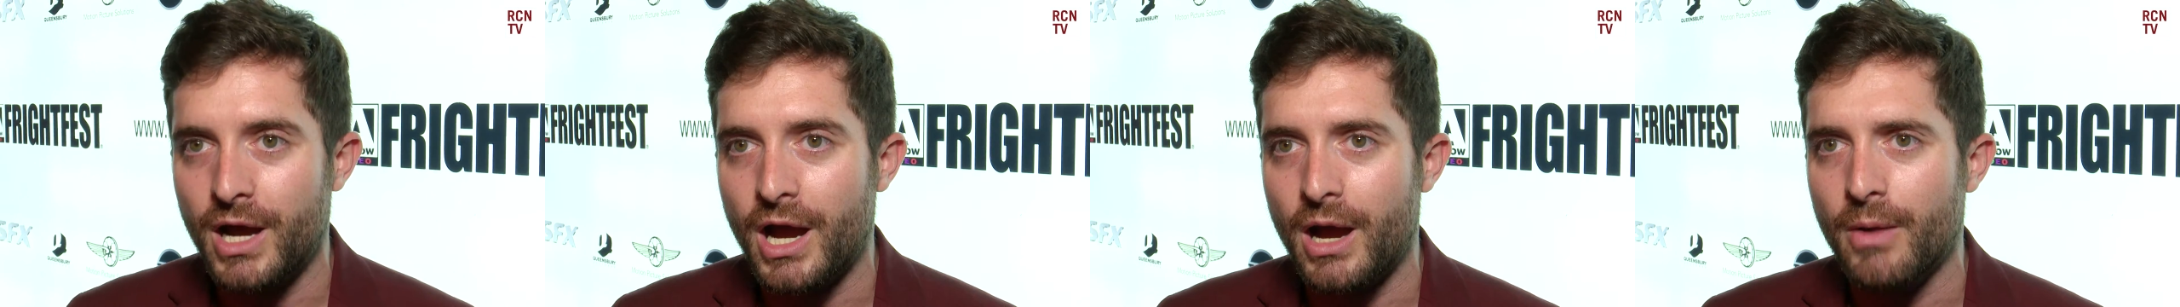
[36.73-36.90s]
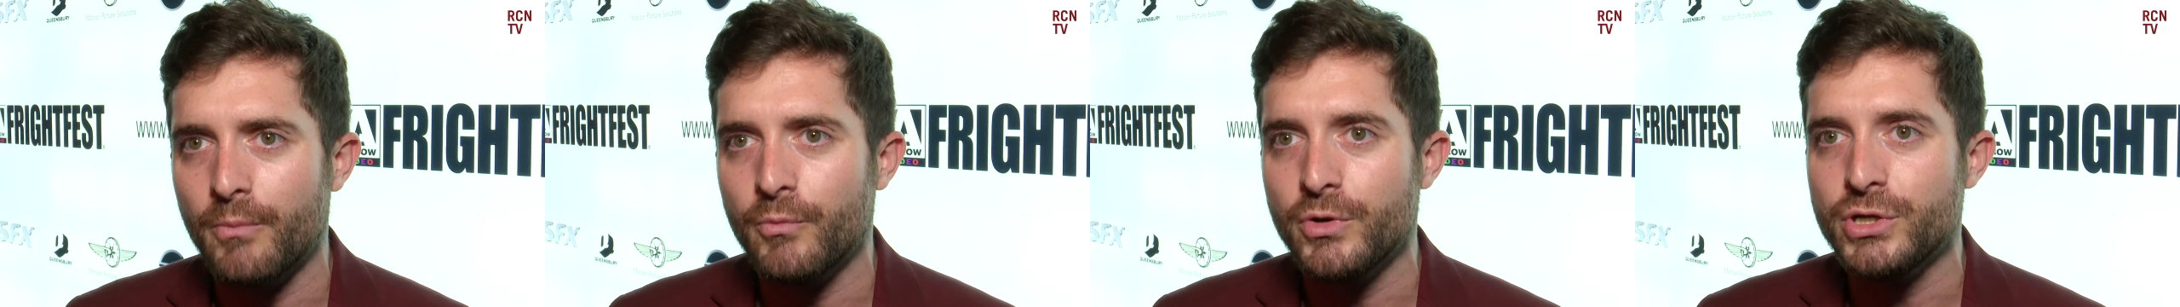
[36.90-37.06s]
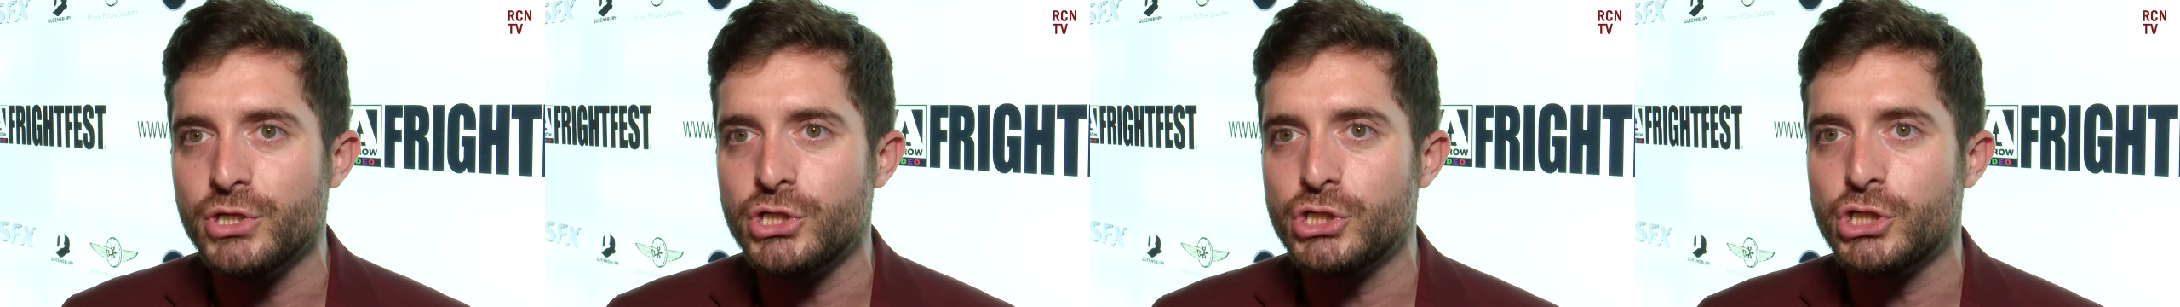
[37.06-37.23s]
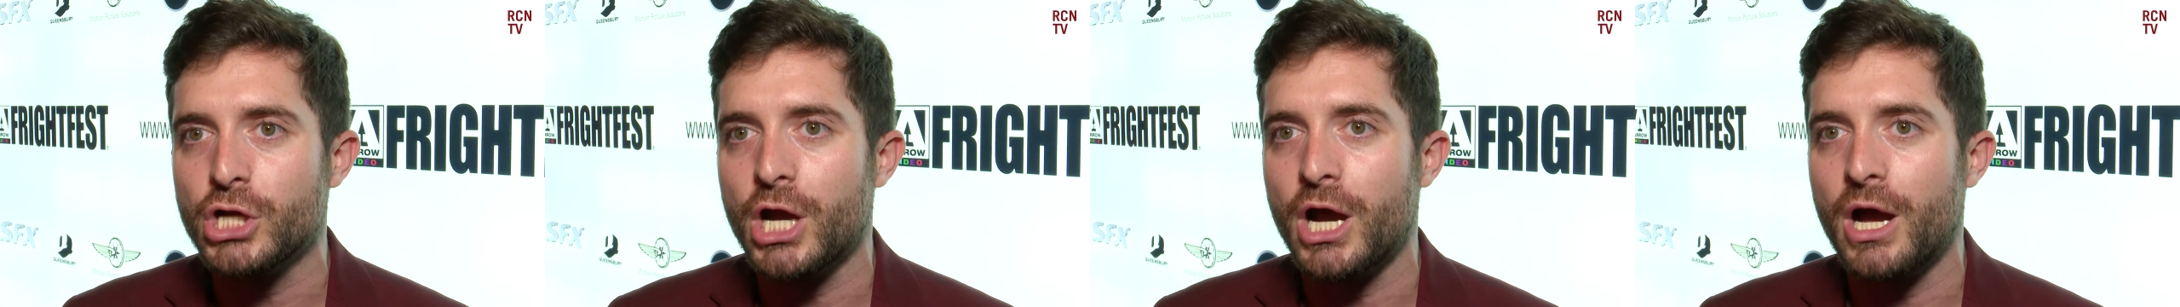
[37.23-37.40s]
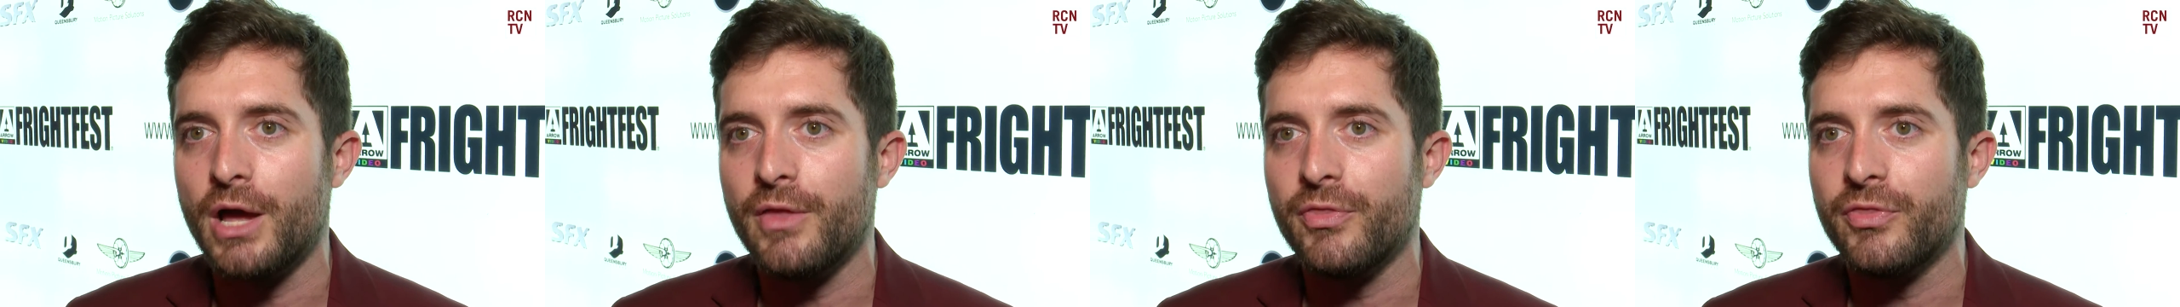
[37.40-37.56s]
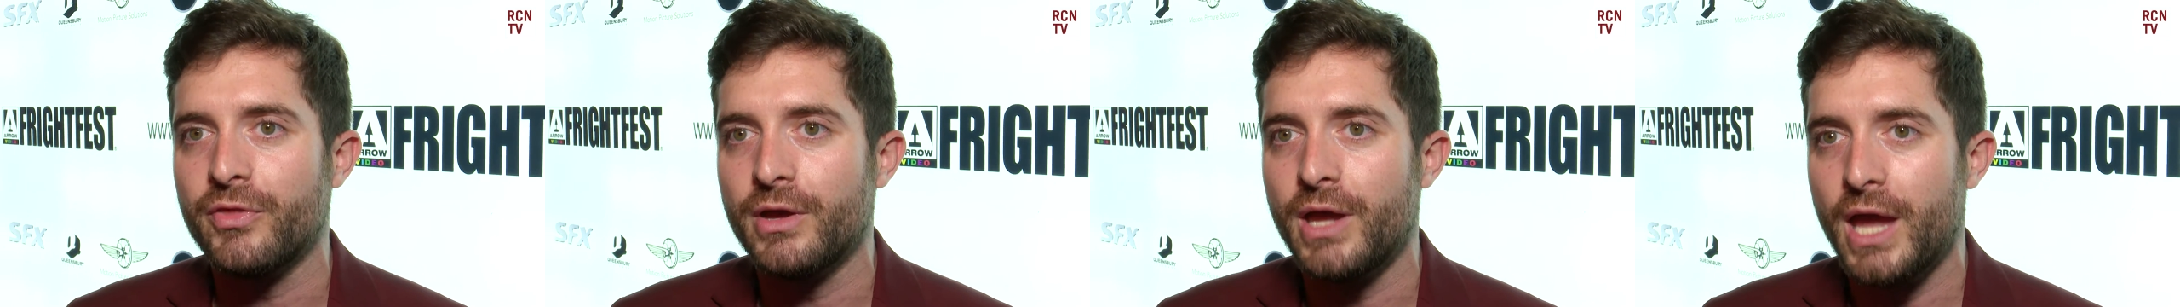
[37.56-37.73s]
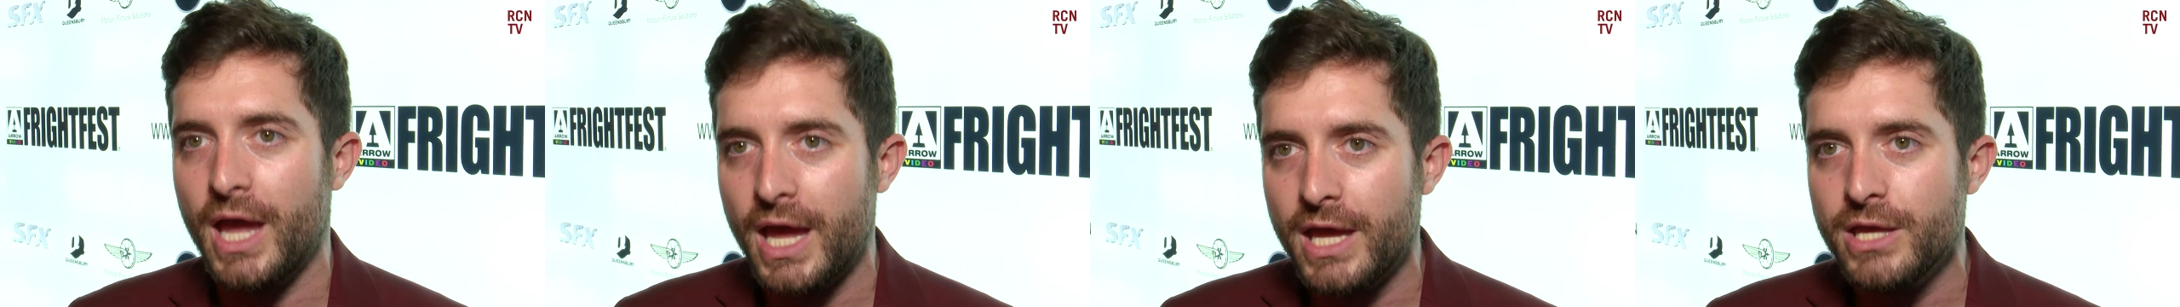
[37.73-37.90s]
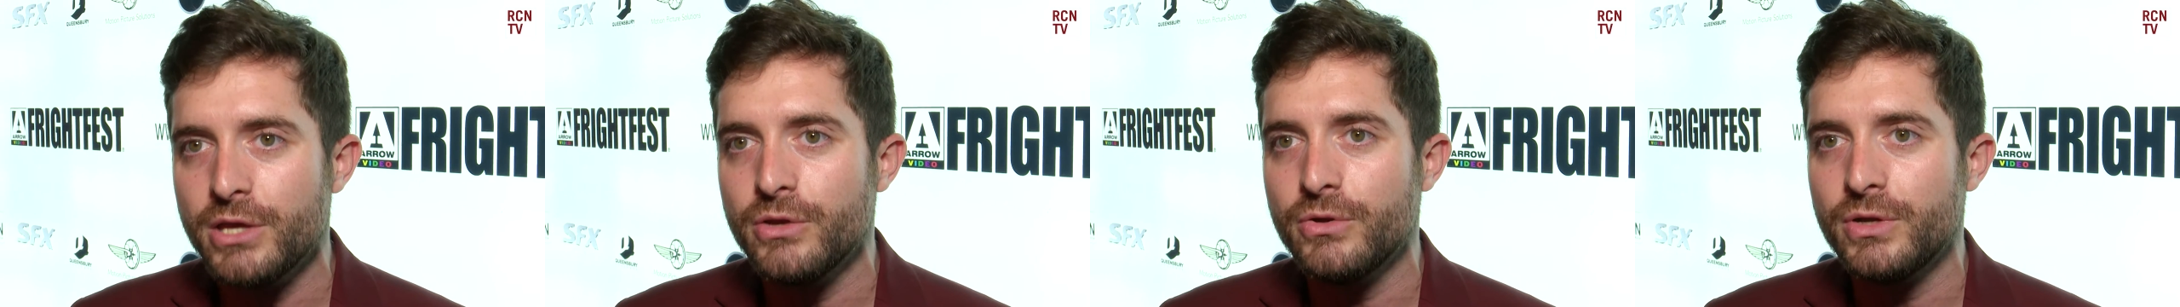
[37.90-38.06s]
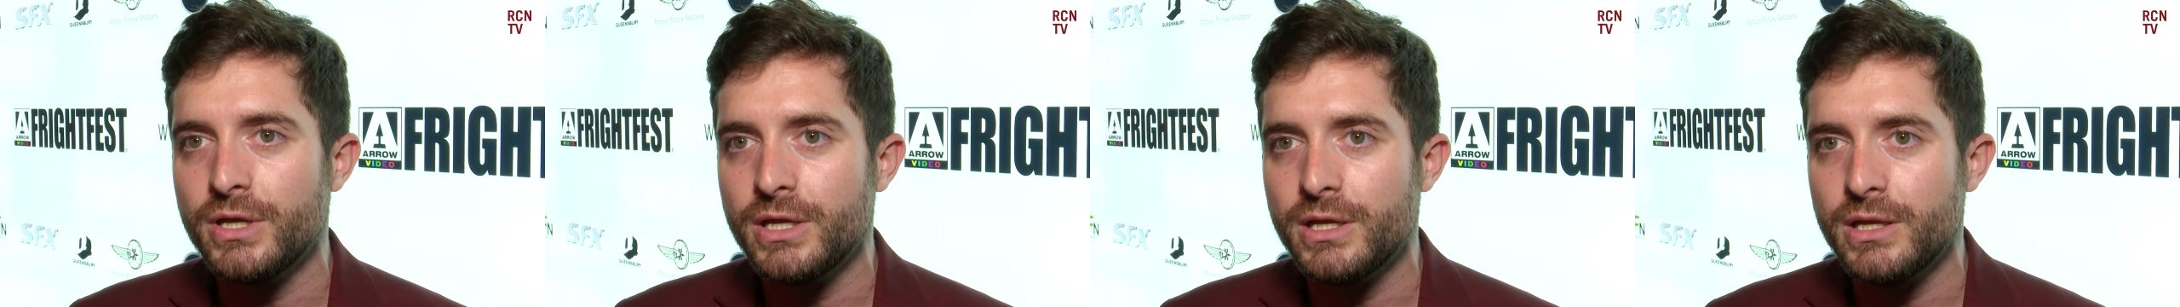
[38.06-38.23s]
Um, we shot the A
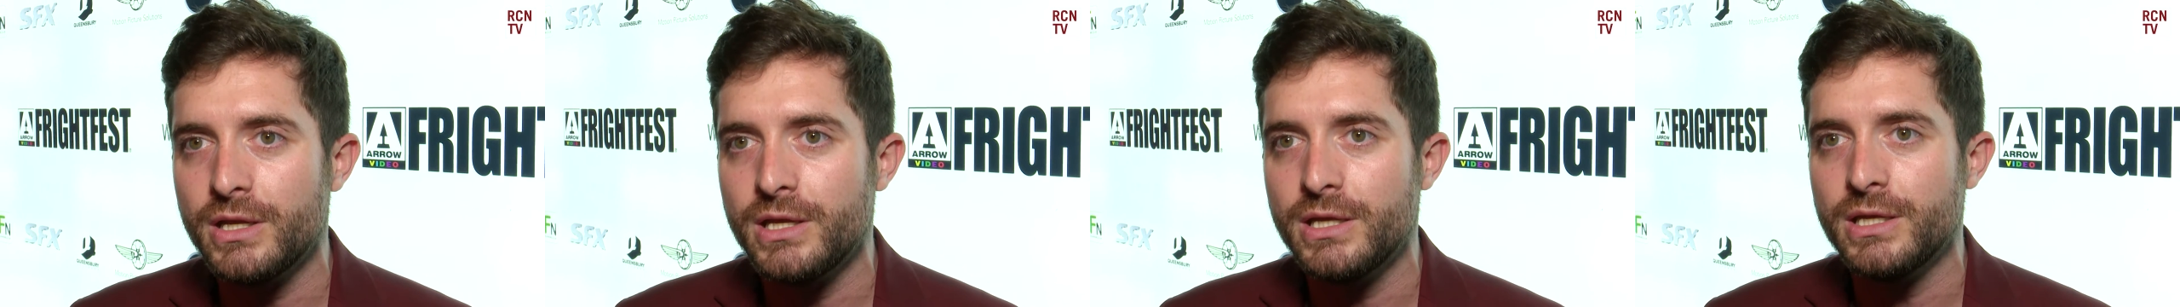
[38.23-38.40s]
unit